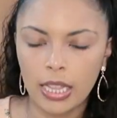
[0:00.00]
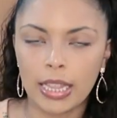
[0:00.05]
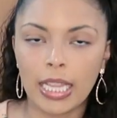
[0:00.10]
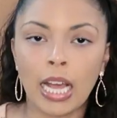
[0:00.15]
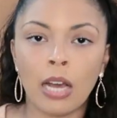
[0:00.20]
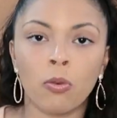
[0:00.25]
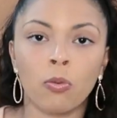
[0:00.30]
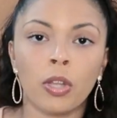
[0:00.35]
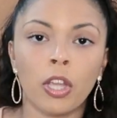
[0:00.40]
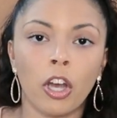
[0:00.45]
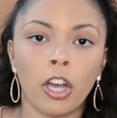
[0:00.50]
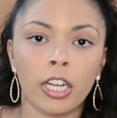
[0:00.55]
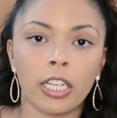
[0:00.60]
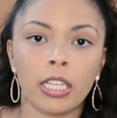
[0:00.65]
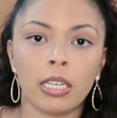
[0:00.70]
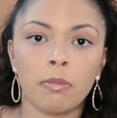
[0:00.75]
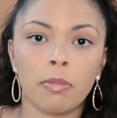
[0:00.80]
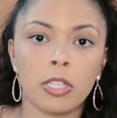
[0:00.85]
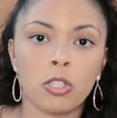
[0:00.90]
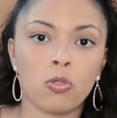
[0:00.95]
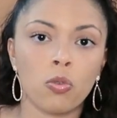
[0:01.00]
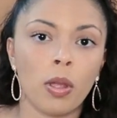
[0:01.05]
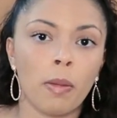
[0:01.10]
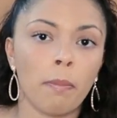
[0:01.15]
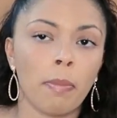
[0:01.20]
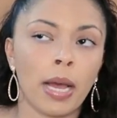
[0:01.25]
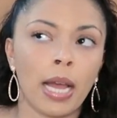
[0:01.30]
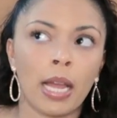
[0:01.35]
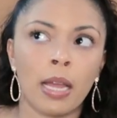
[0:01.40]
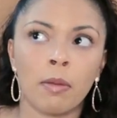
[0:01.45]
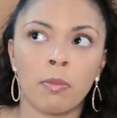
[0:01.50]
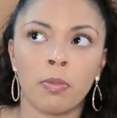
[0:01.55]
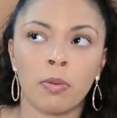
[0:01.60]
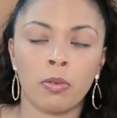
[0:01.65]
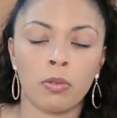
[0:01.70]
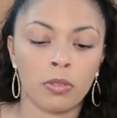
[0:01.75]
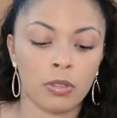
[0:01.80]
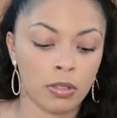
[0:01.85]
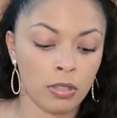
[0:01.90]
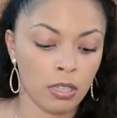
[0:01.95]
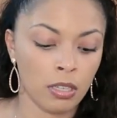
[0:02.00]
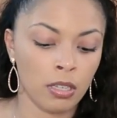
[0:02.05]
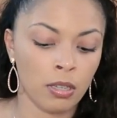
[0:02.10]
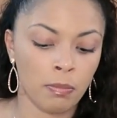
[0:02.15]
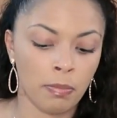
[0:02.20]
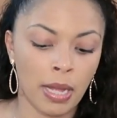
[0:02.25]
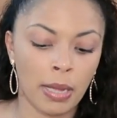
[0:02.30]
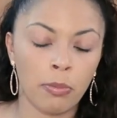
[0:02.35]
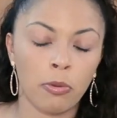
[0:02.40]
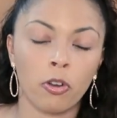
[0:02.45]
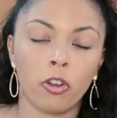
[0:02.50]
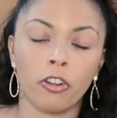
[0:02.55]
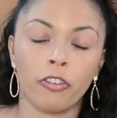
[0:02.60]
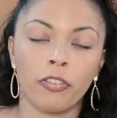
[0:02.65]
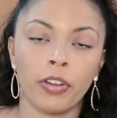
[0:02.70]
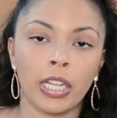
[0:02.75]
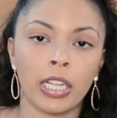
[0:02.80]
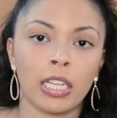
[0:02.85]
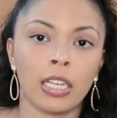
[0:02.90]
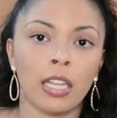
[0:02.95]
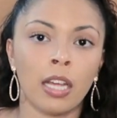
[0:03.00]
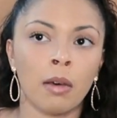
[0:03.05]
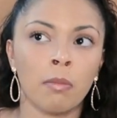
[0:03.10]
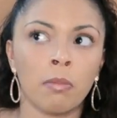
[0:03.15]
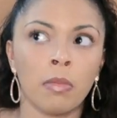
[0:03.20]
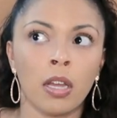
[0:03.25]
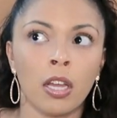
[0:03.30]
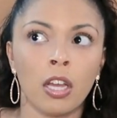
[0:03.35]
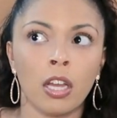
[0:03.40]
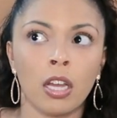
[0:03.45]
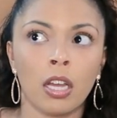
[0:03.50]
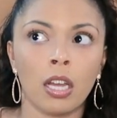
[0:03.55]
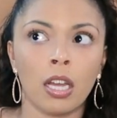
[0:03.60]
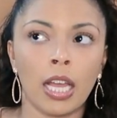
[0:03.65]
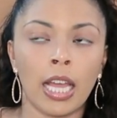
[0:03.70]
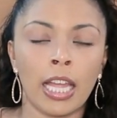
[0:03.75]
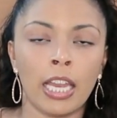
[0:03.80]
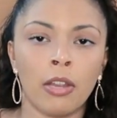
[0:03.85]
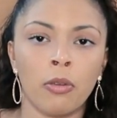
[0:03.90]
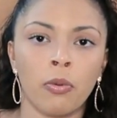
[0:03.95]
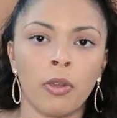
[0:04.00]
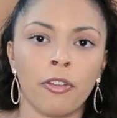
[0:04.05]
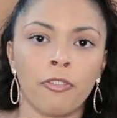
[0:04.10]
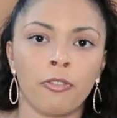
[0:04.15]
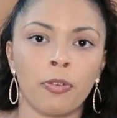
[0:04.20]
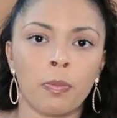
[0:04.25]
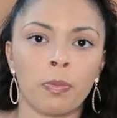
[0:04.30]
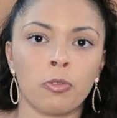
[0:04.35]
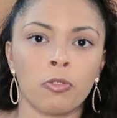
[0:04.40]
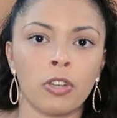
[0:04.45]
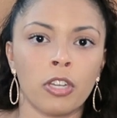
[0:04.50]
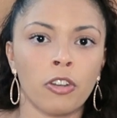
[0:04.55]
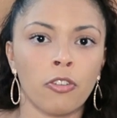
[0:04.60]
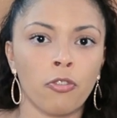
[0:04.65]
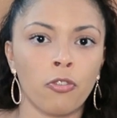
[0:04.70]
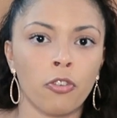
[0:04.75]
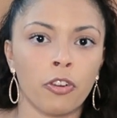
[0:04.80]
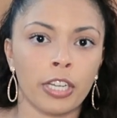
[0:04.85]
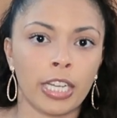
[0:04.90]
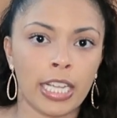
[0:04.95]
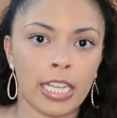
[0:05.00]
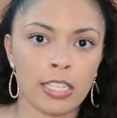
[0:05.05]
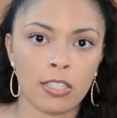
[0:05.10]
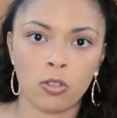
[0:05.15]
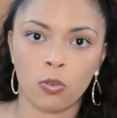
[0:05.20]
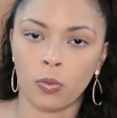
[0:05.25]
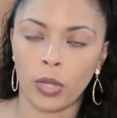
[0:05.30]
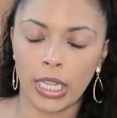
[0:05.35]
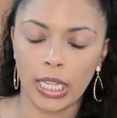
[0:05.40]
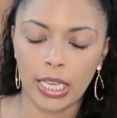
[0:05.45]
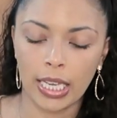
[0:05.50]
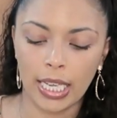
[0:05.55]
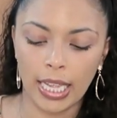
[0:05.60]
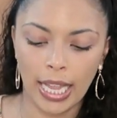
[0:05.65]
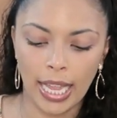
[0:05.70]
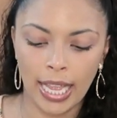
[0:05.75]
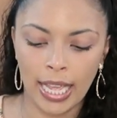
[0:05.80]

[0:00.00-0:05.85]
Now, we are going to be doing the Bible curriculum anywhere from 3 to 4 days a week.